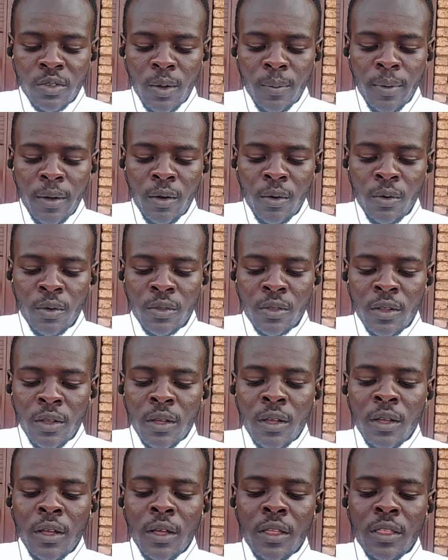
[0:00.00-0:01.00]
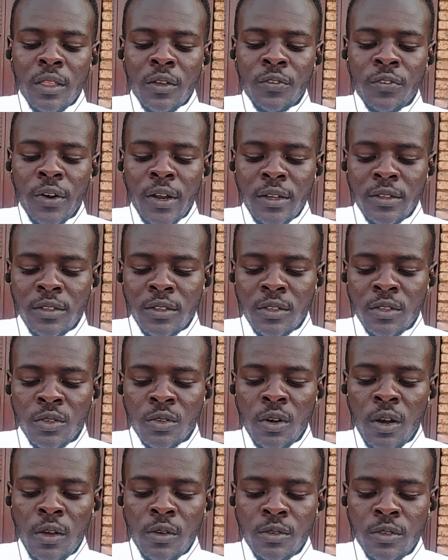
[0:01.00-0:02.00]
about the phrases,
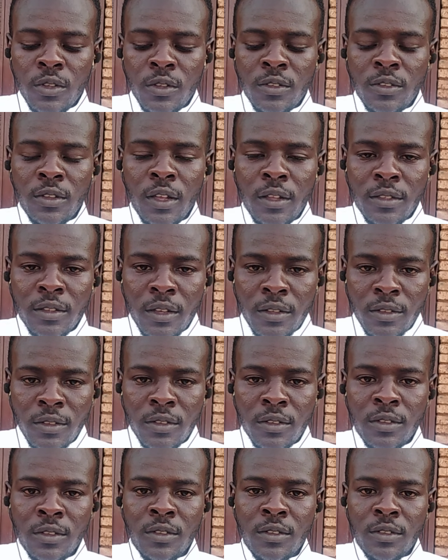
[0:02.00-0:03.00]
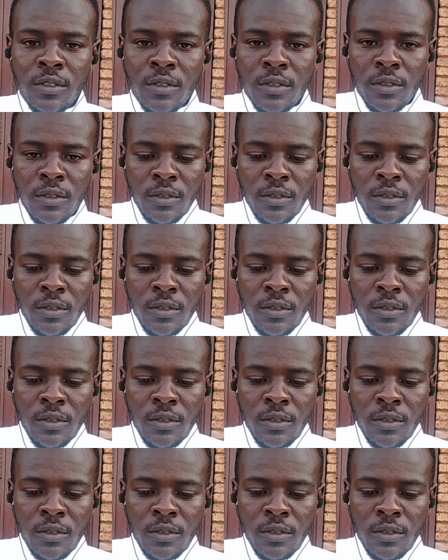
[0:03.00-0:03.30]
clauses, sentences,